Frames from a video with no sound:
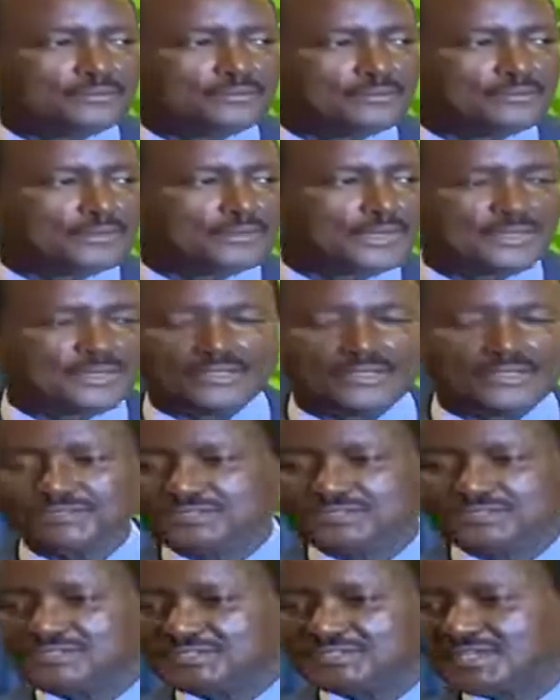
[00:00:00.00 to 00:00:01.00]
My
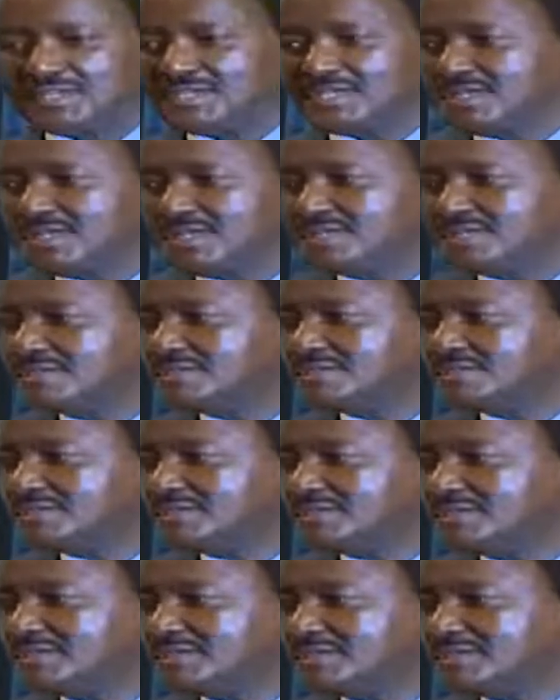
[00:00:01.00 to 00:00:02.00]
sister,
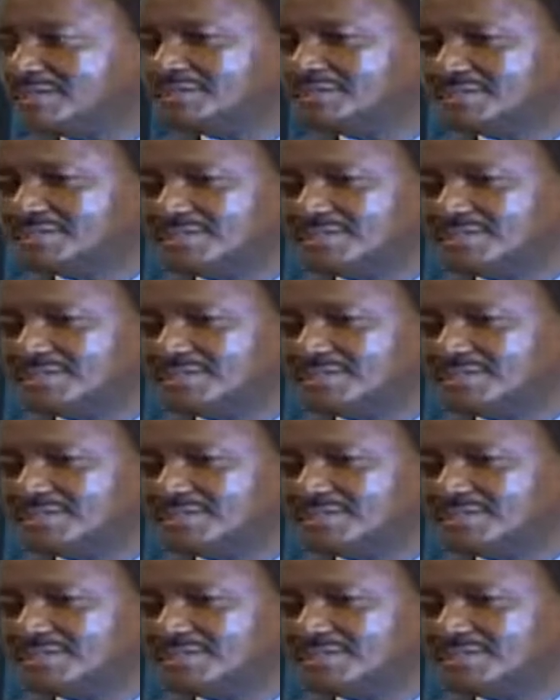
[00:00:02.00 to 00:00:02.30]
learned